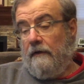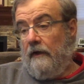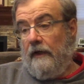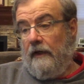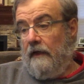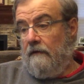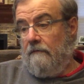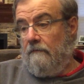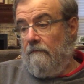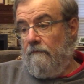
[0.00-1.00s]
and
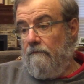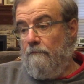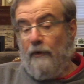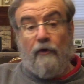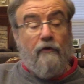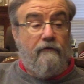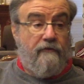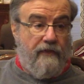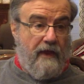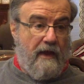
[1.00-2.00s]
burns
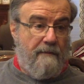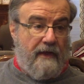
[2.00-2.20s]
them,